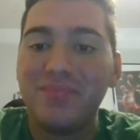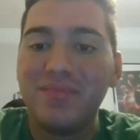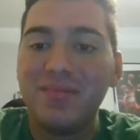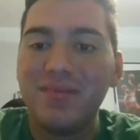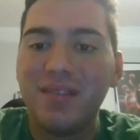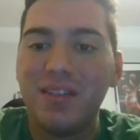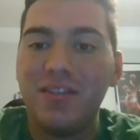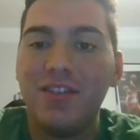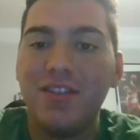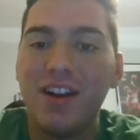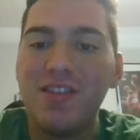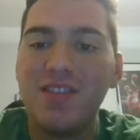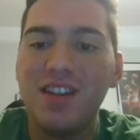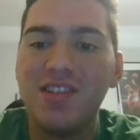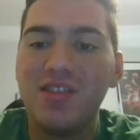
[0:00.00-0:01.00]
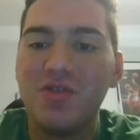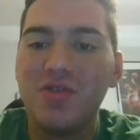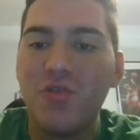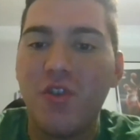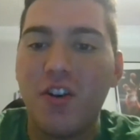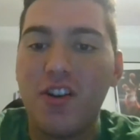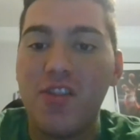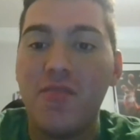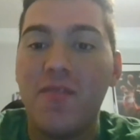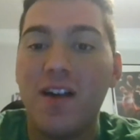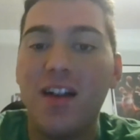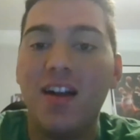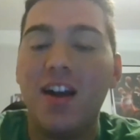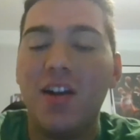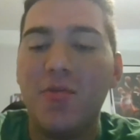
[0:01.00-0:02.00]
congratulations, New York. You finally got
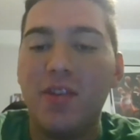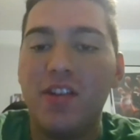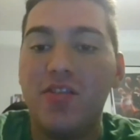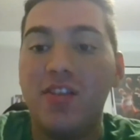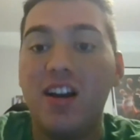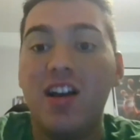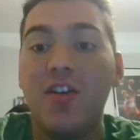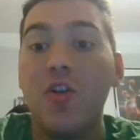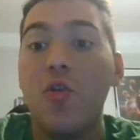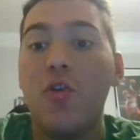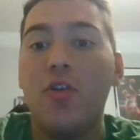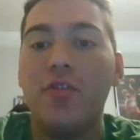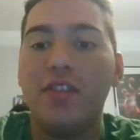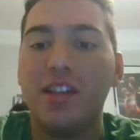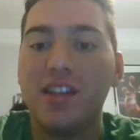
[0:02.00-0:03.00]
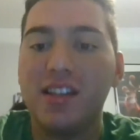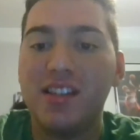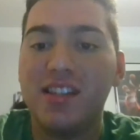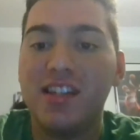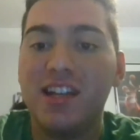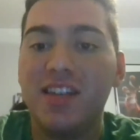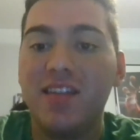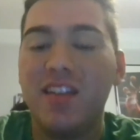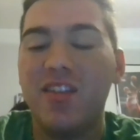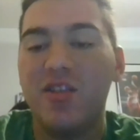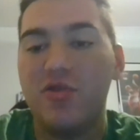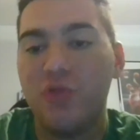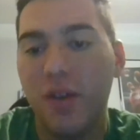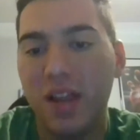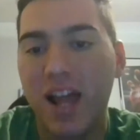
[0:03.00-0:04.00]
to win. You're not going to go 0-16 like the
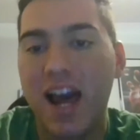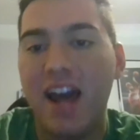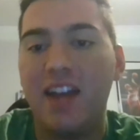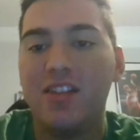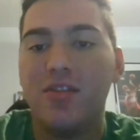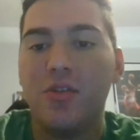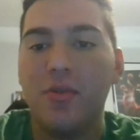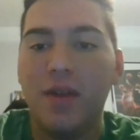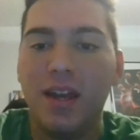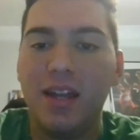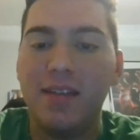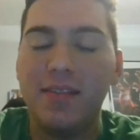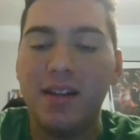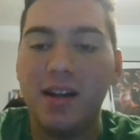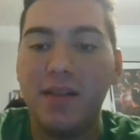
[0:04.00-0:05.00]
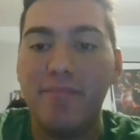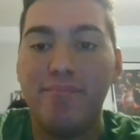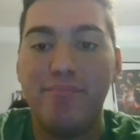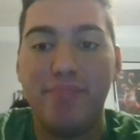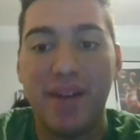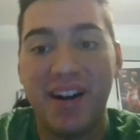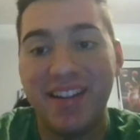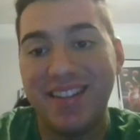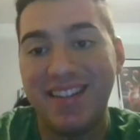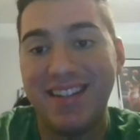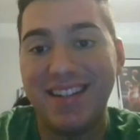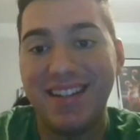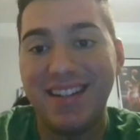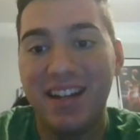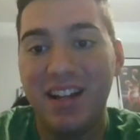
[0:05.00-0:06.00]
Detroit Lions in 08. But
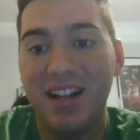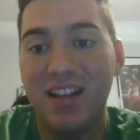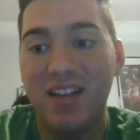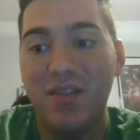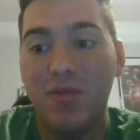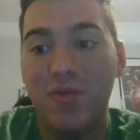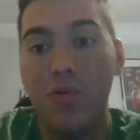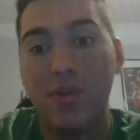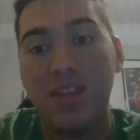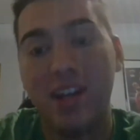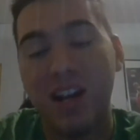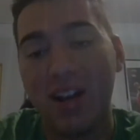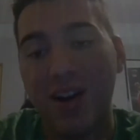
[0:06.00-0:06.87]
what did it cost